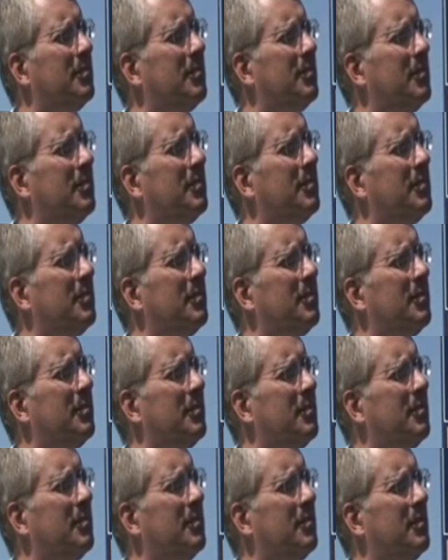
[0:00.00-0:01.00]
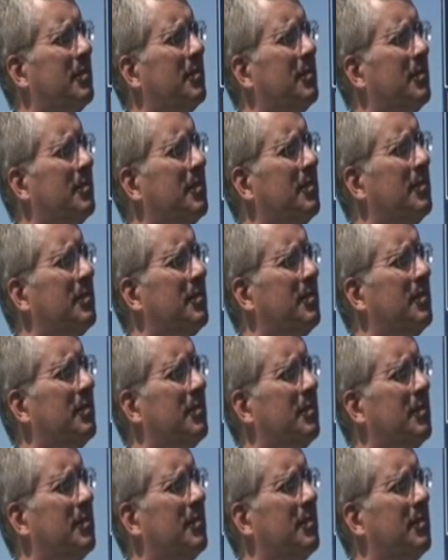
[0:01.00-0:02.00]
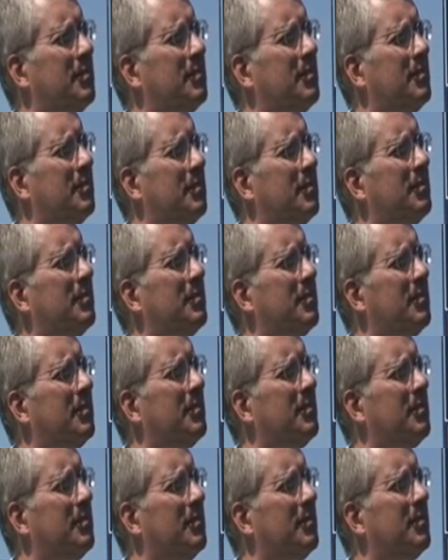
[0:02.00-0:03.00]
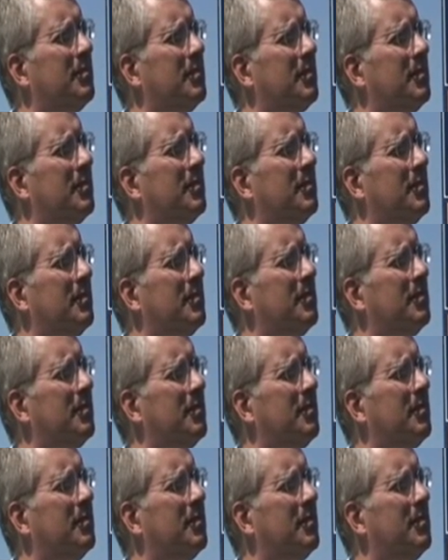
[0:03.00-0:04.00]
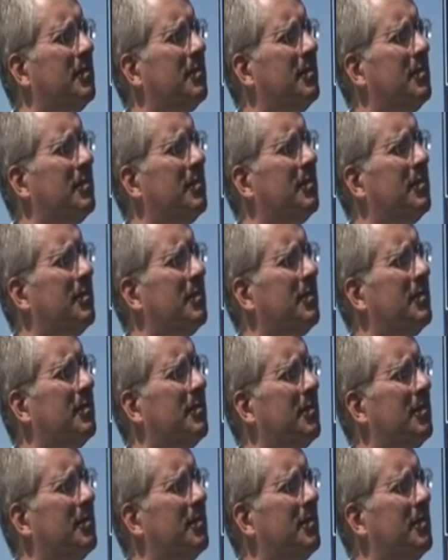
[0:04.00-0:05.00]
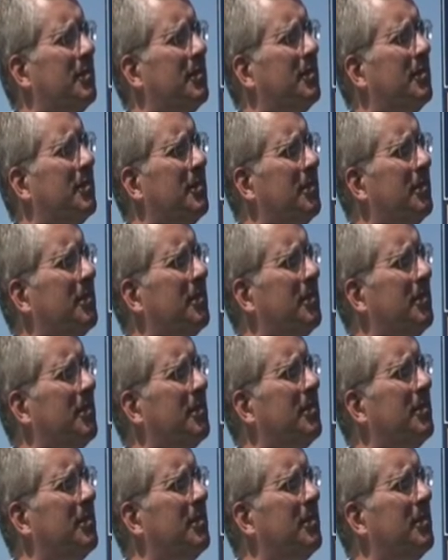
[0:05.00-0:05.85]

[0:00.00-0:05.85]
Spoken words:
The person shown says nothing.